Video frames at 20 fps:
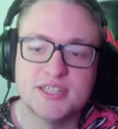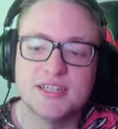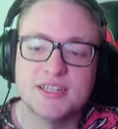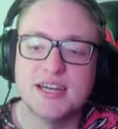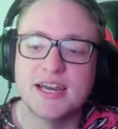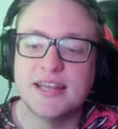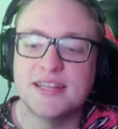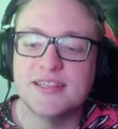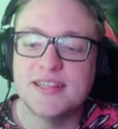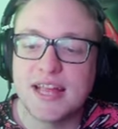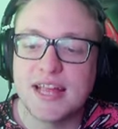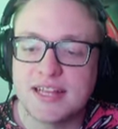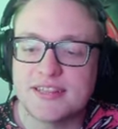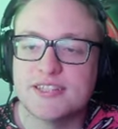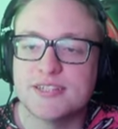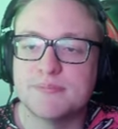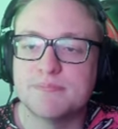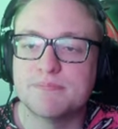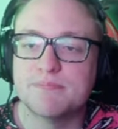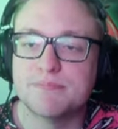
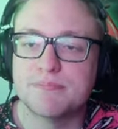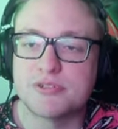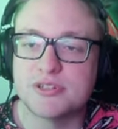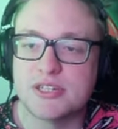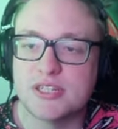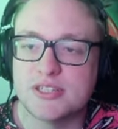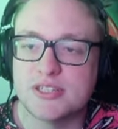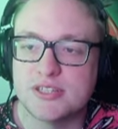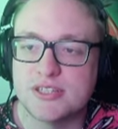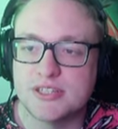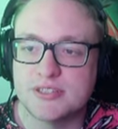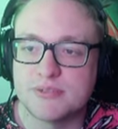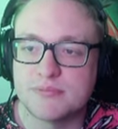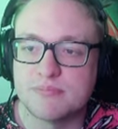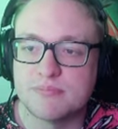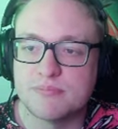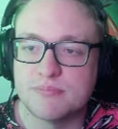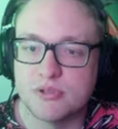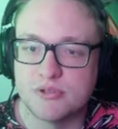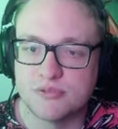another brilliant
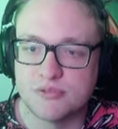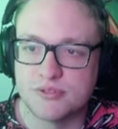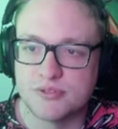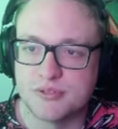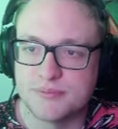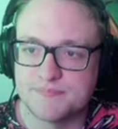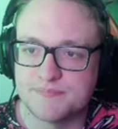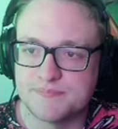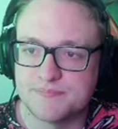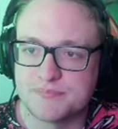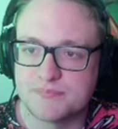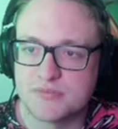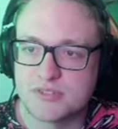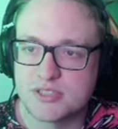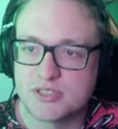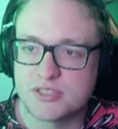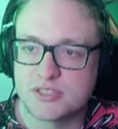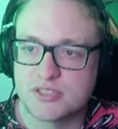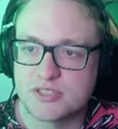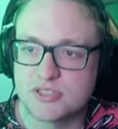move
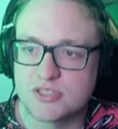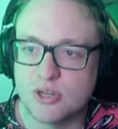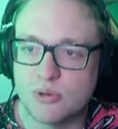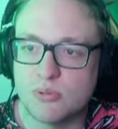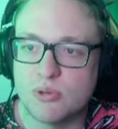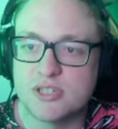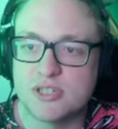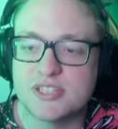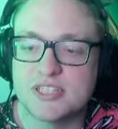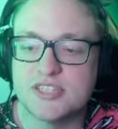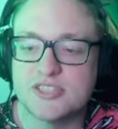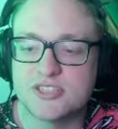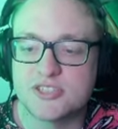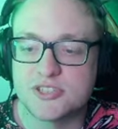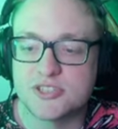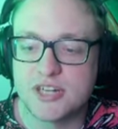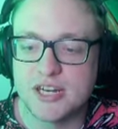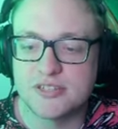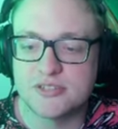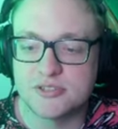so what he's
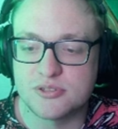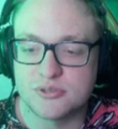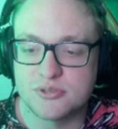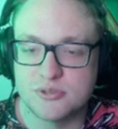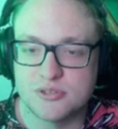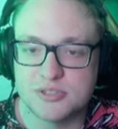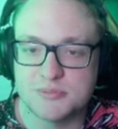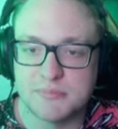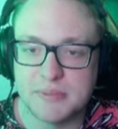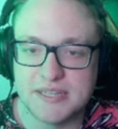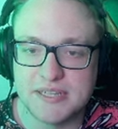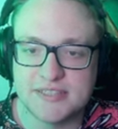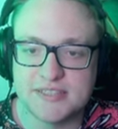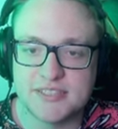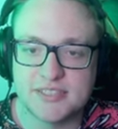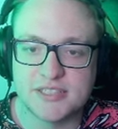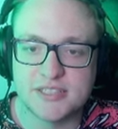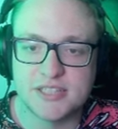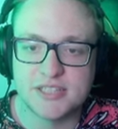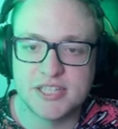trying to do is
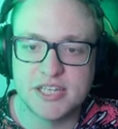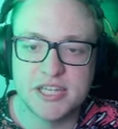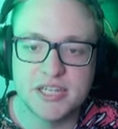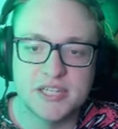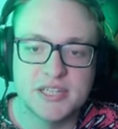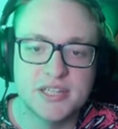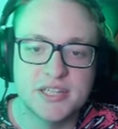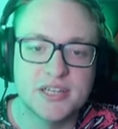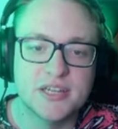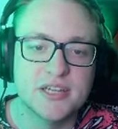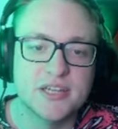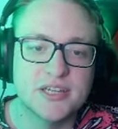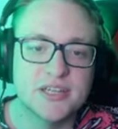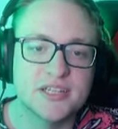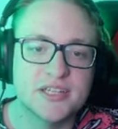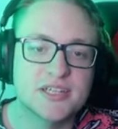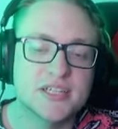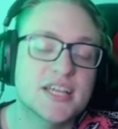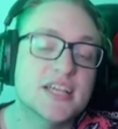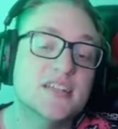basically
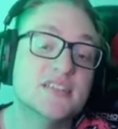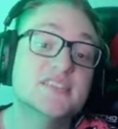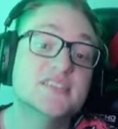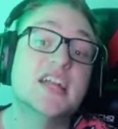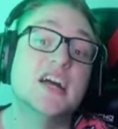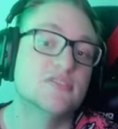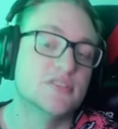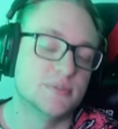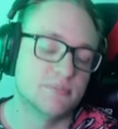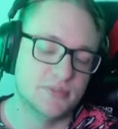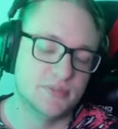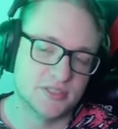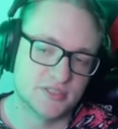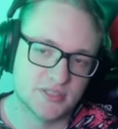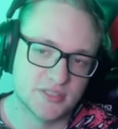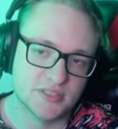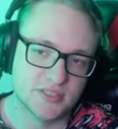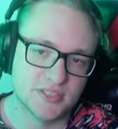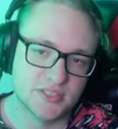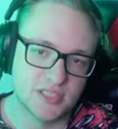he's down a
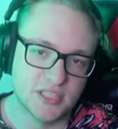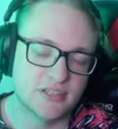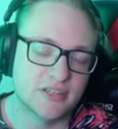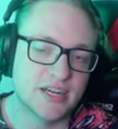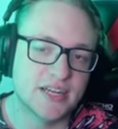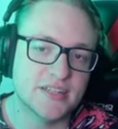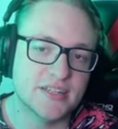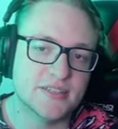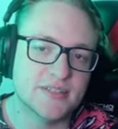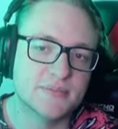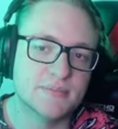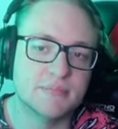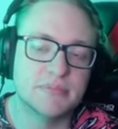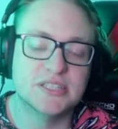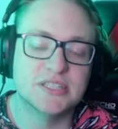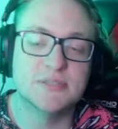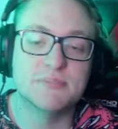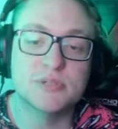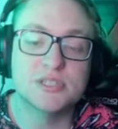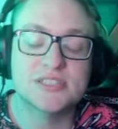piece Alright,
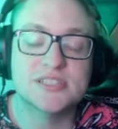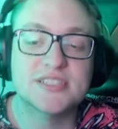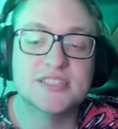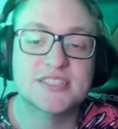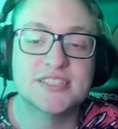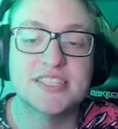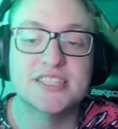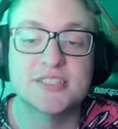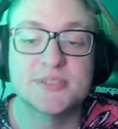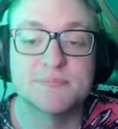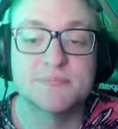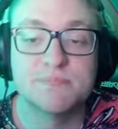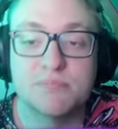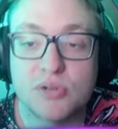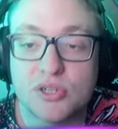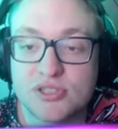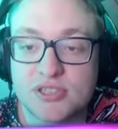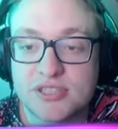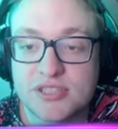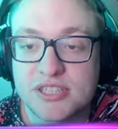but the point is his
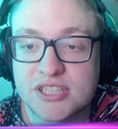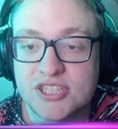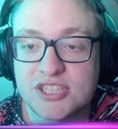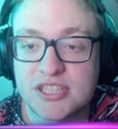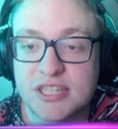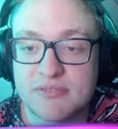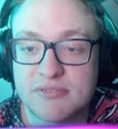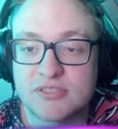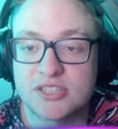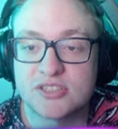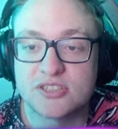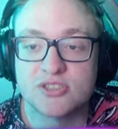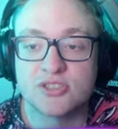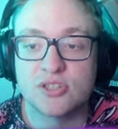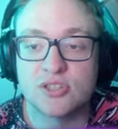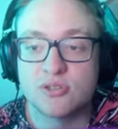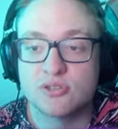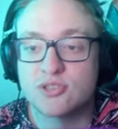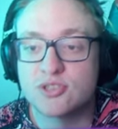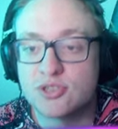pawn on h7 is
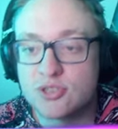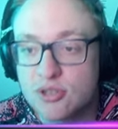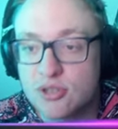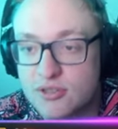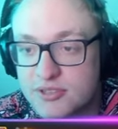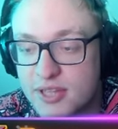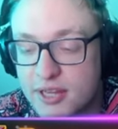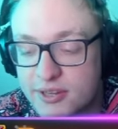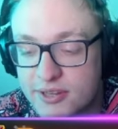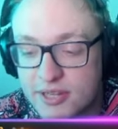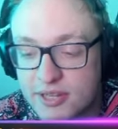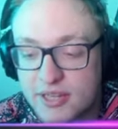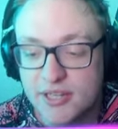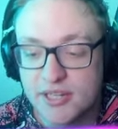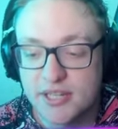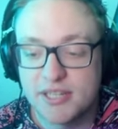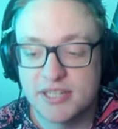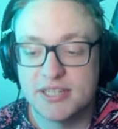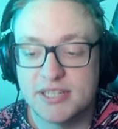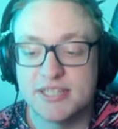so strong that
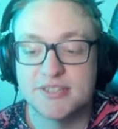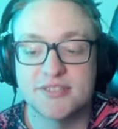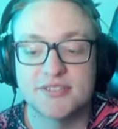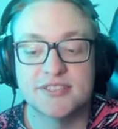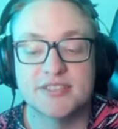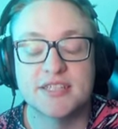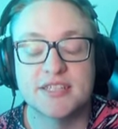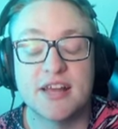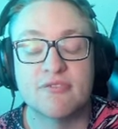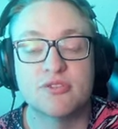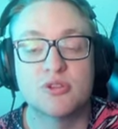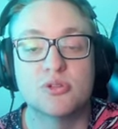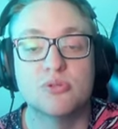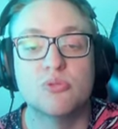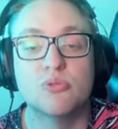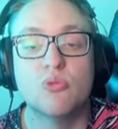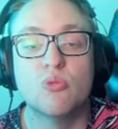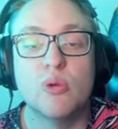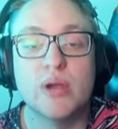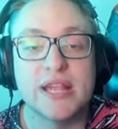it is enough to
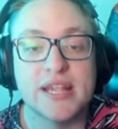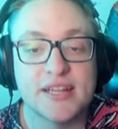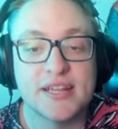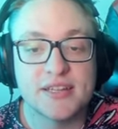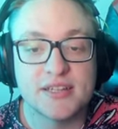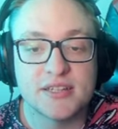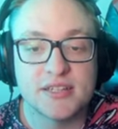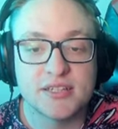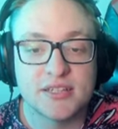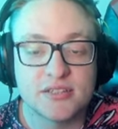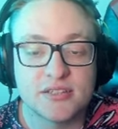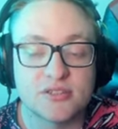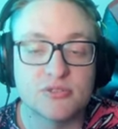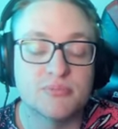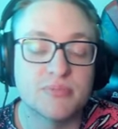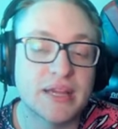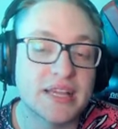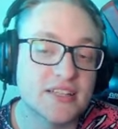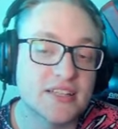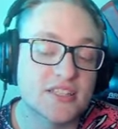win, to
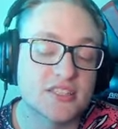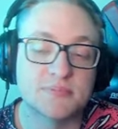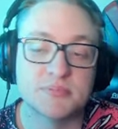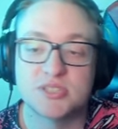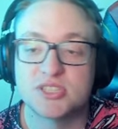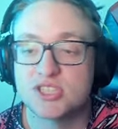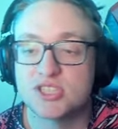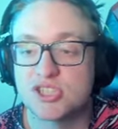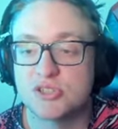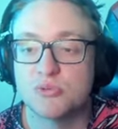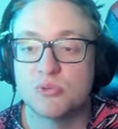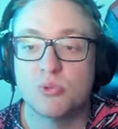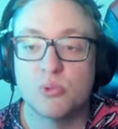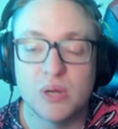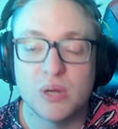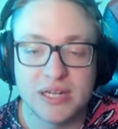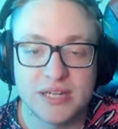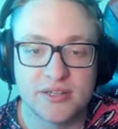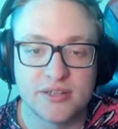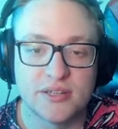make this position
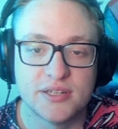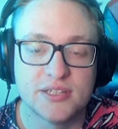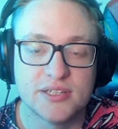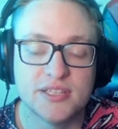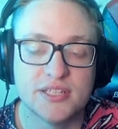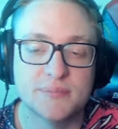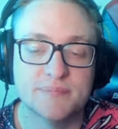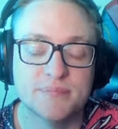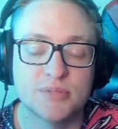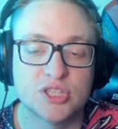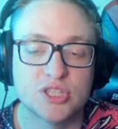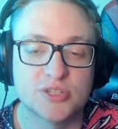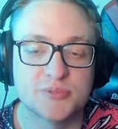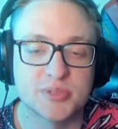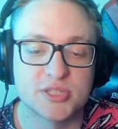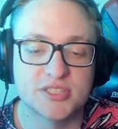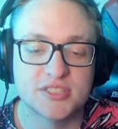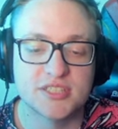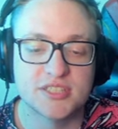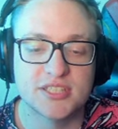winning. Bishop
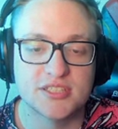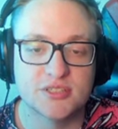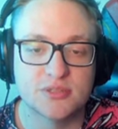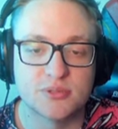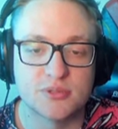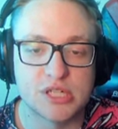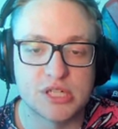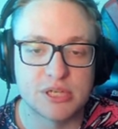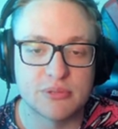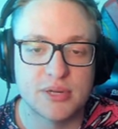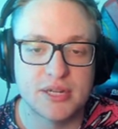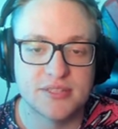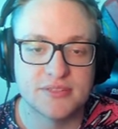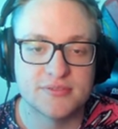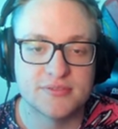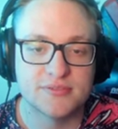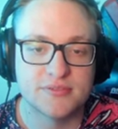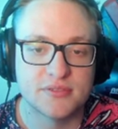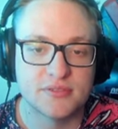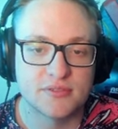is 6 rook
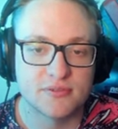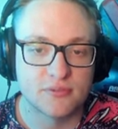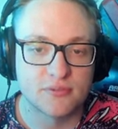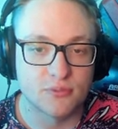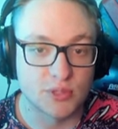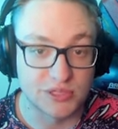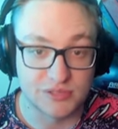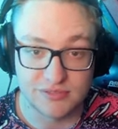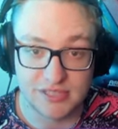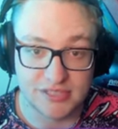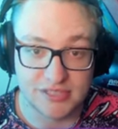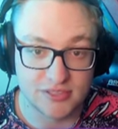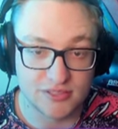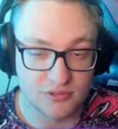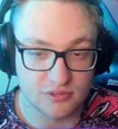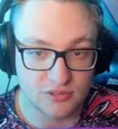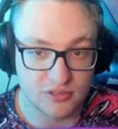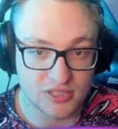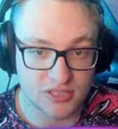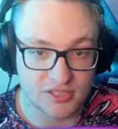a1, was threatening
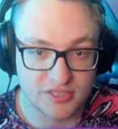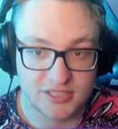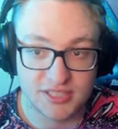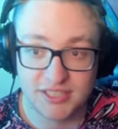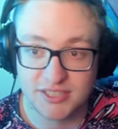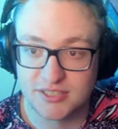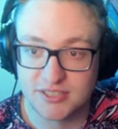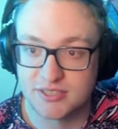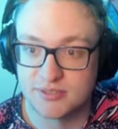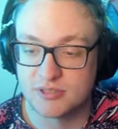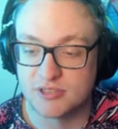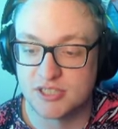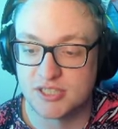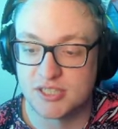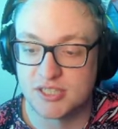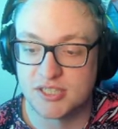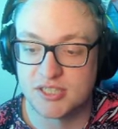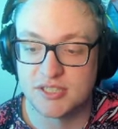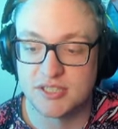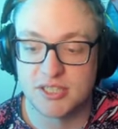rook s6,
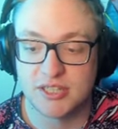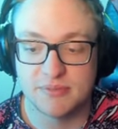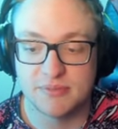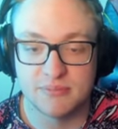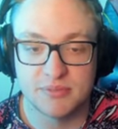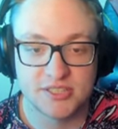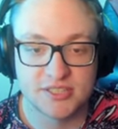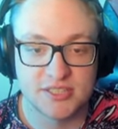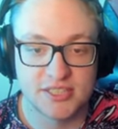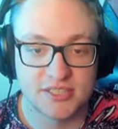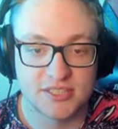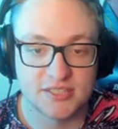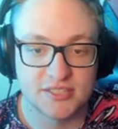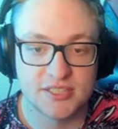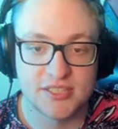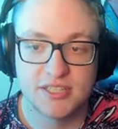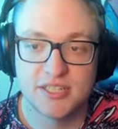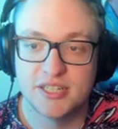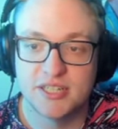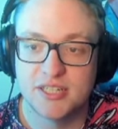king b6,
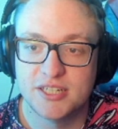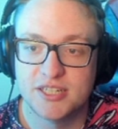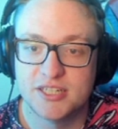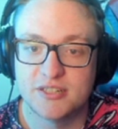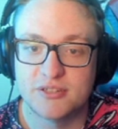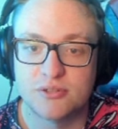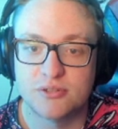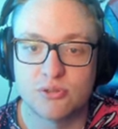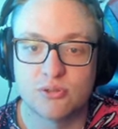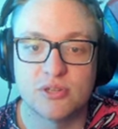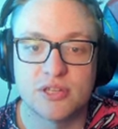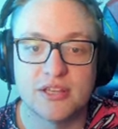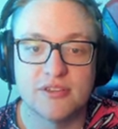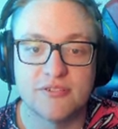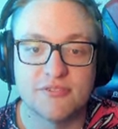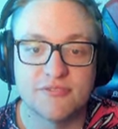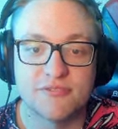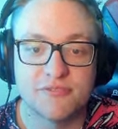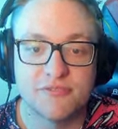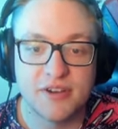rook
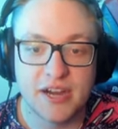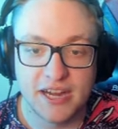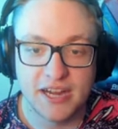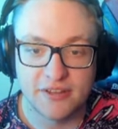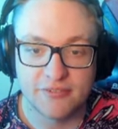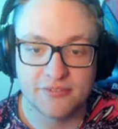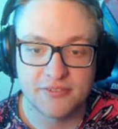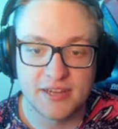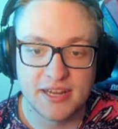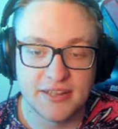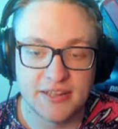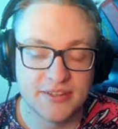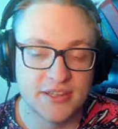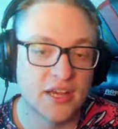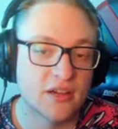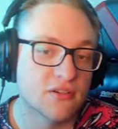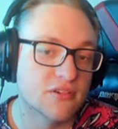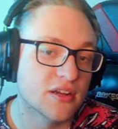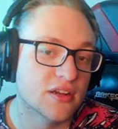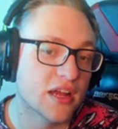e5, and
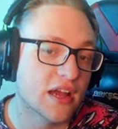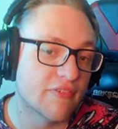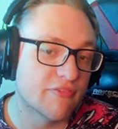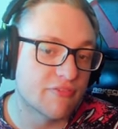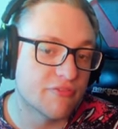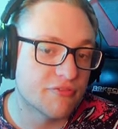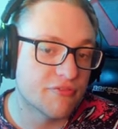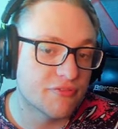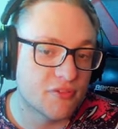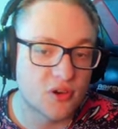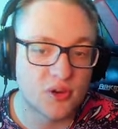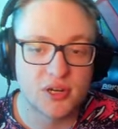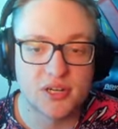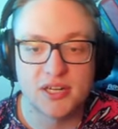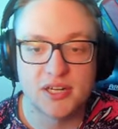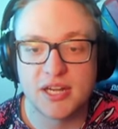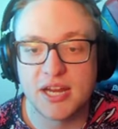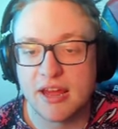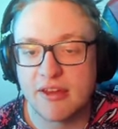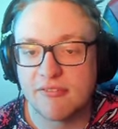now
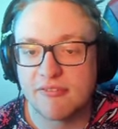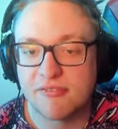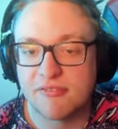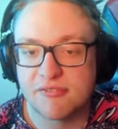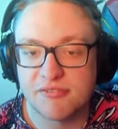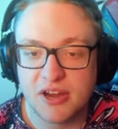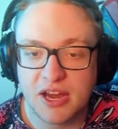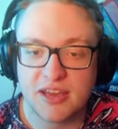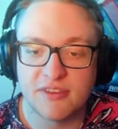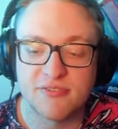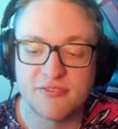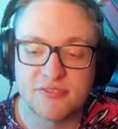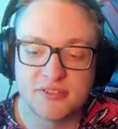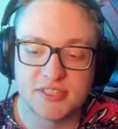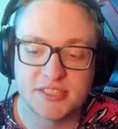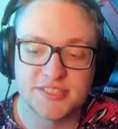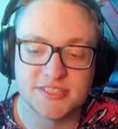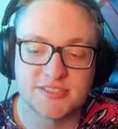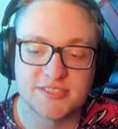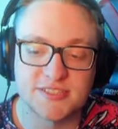f4, f5
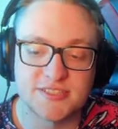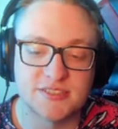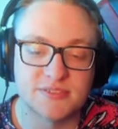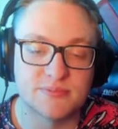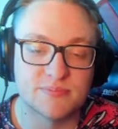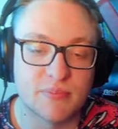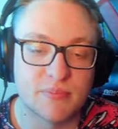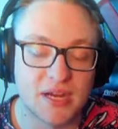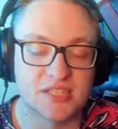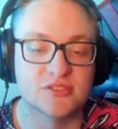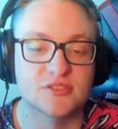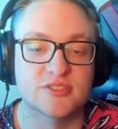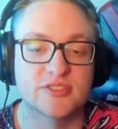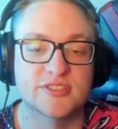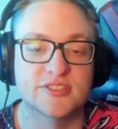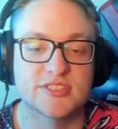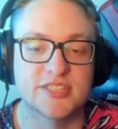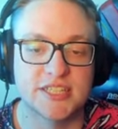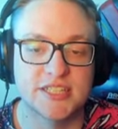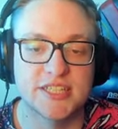is
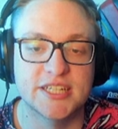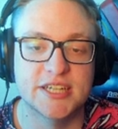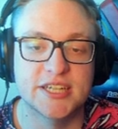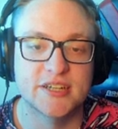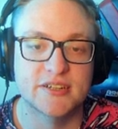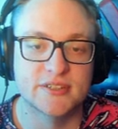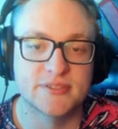Magnus's idea.